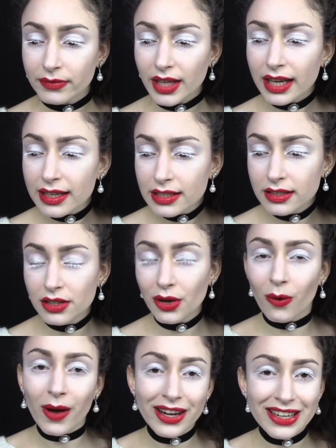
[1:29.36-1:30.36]
I guess it's an
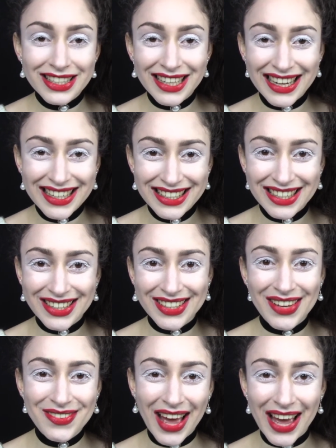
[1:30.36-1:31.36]
acquired taste, because
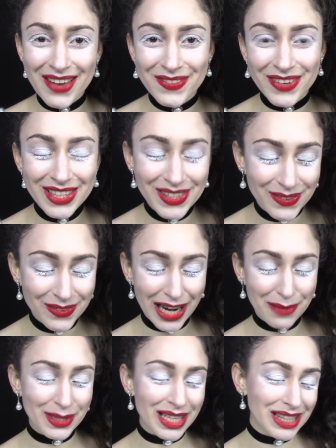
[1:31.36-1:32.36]
I've had friends and
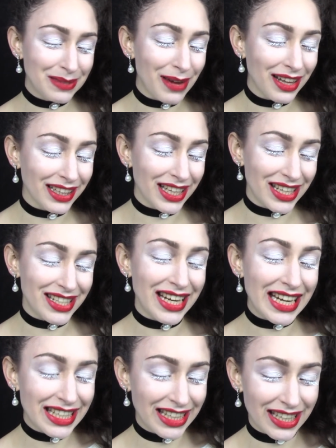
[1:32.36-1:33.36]
family smell it and
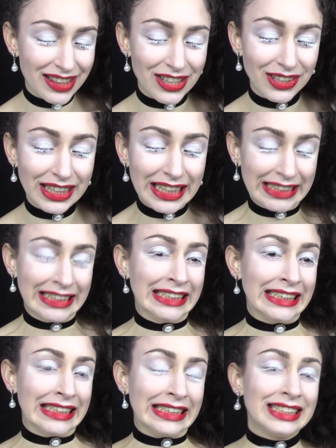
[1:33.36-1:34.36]
taste it, and they're like,
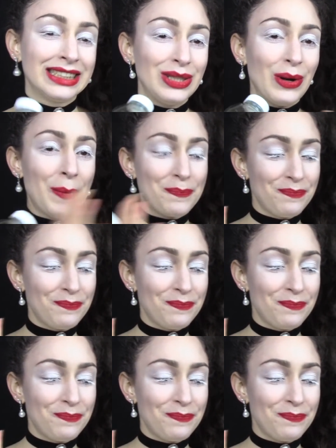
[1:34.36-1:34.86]
nope,